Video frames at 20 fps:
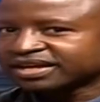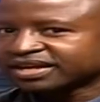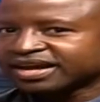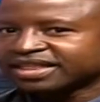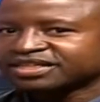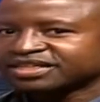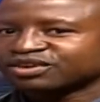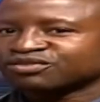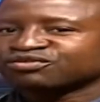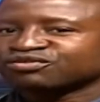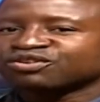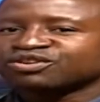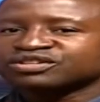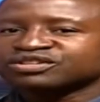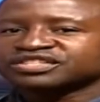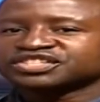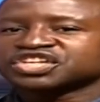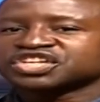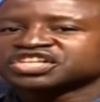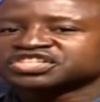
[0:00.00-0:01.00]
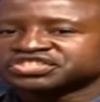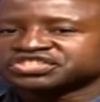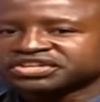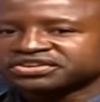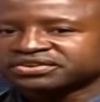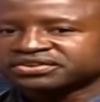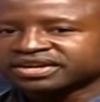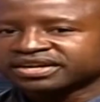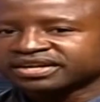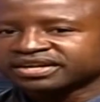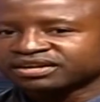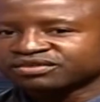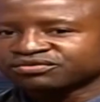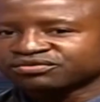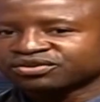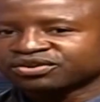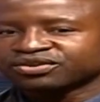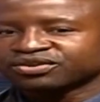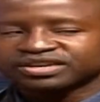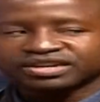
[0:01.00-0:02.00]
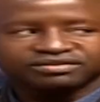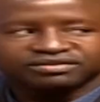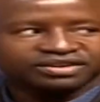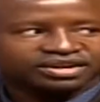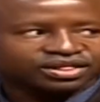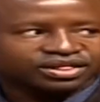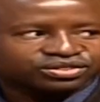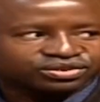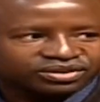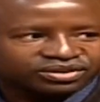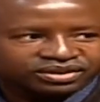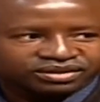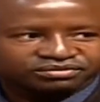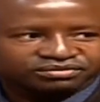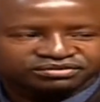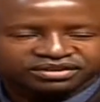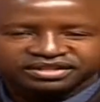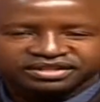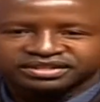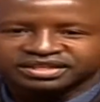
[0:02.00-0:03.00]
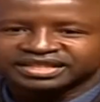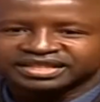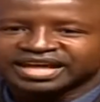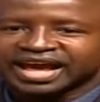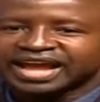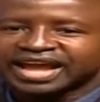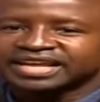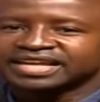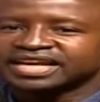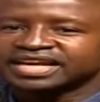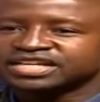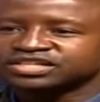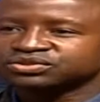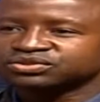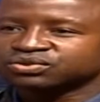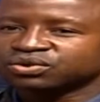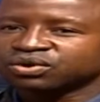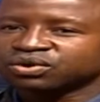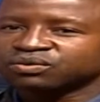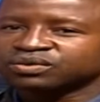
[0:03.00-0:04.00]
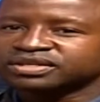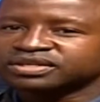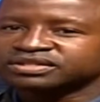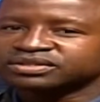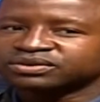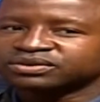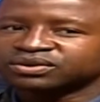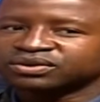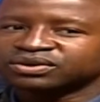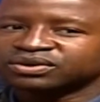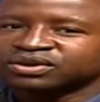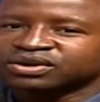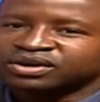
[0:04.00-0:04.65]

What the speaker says: And then, of course, just generally, if you're not having a throat infection, the idea is to always, you know,